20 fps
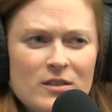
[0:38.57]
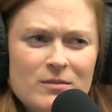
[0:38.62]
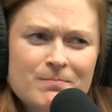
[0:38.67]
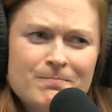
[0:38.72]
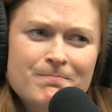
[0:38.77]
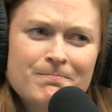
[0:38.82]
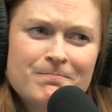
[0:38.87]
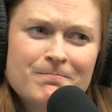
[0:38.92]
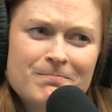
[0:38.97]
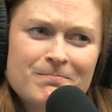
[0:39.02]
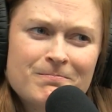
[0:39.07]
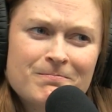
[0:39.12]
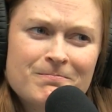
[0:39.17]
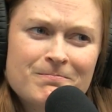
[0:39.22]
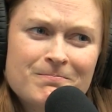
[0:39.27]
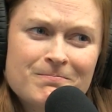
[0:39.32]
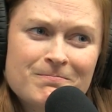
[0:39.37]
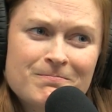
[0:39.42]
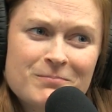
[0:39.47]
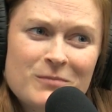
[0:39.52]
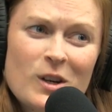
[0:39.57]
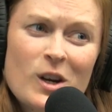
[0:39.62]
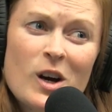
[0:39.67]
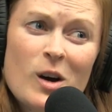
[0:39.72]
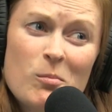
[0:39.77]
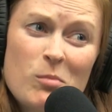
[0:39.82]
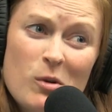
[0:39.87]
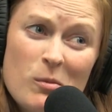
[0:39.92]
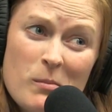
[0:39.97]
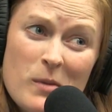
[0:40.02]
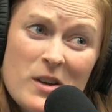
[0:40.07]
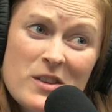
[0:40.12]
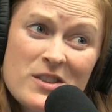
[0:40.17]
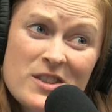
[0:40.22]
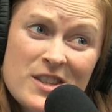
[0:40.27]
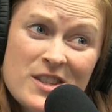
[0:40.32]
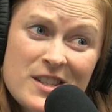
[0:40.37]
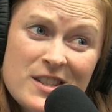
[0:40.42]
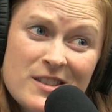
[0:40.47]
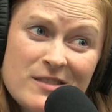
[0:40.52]
I had screwed with mm, myself mm, that night.
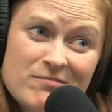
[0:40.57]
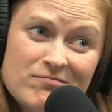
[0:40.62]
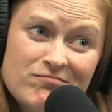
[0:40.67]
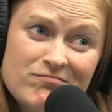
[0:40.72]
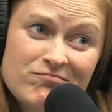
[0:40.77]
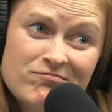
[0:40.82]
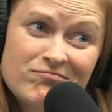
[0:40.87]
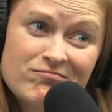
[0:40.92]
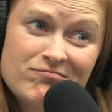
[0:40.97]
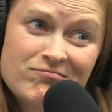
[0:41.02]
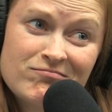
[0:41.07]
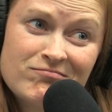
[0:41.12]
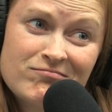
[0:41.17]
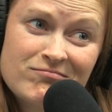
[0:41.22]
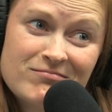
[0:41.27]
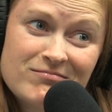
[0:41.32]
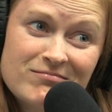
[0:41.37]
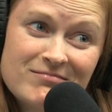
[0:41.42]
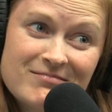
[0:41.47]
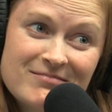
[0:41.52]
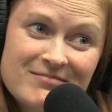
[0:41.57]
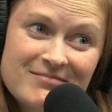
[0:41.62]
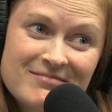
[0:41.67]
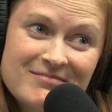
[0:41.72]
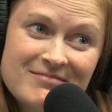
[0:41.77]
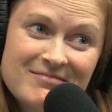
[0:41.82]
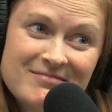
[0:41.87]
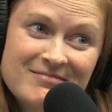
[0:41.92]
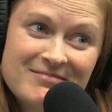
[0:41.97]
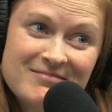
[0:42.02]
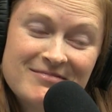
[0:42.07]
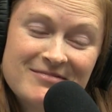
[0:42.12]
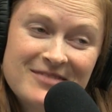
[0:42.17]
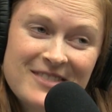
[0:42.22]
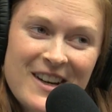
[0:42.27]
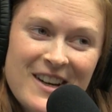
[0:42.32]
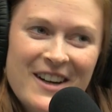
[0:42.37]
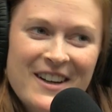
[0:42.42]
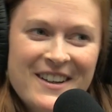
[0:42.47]
Months. All right, maybe a couple months.